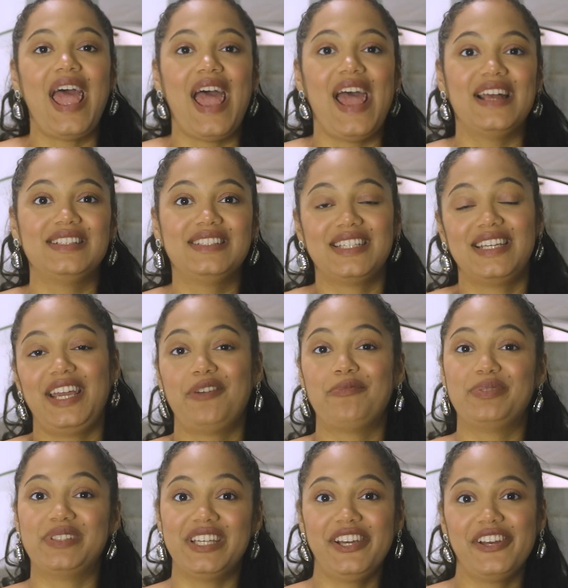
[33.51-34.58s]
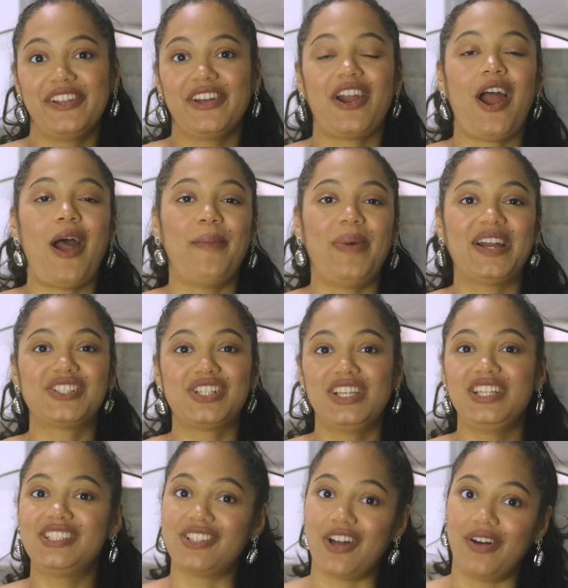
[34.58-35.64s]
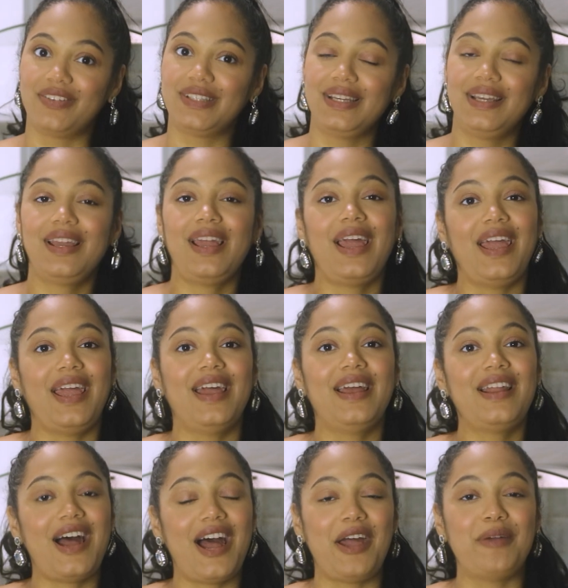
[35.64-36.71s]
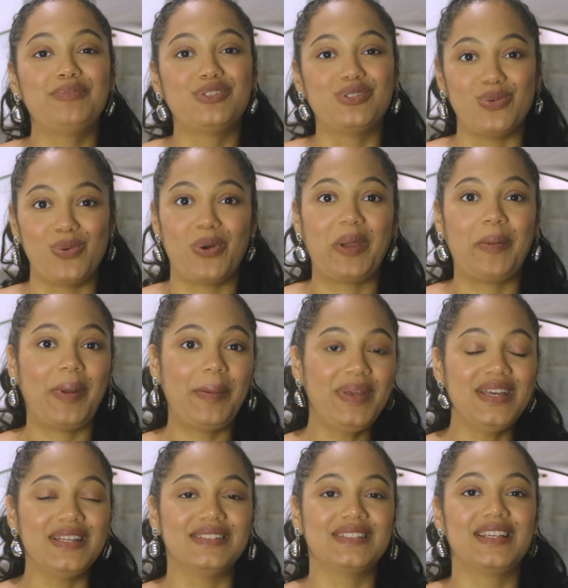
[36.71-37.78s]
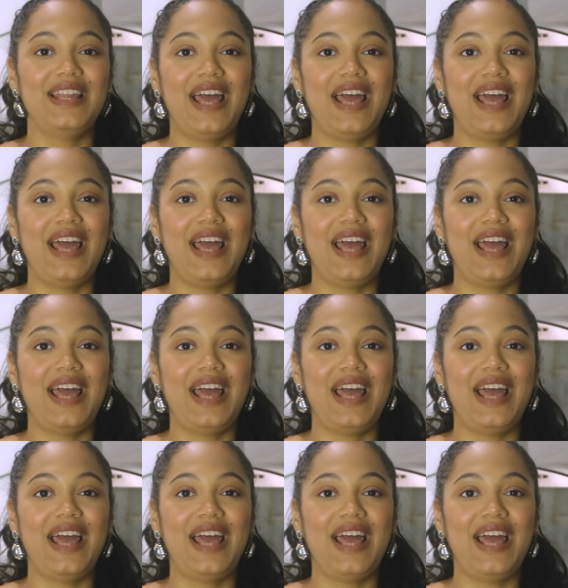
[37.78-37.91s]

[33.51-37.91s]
And today in particular, I'm actually softening and I'm storing my beans.